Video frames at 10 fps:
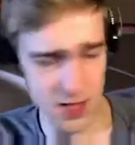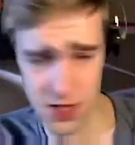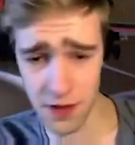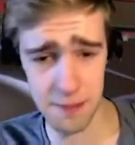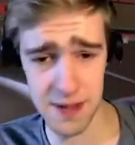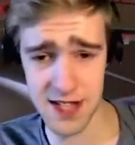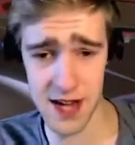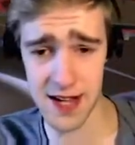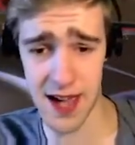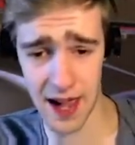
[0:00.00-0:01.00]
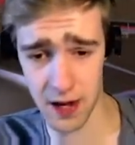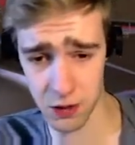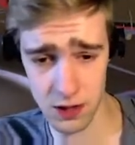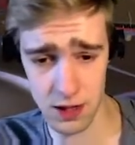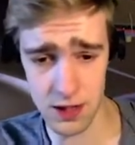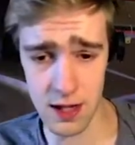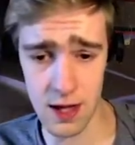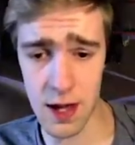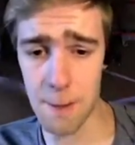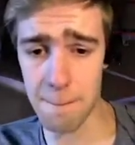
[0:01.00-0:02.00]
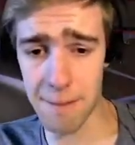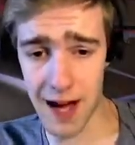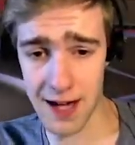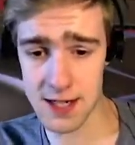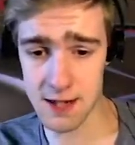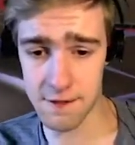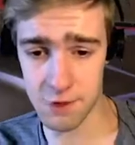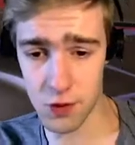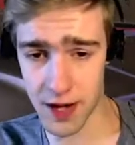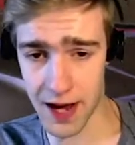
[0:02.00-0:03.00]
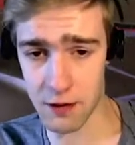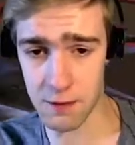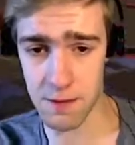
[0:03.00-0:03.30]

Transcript: not the best idea at all, but for now,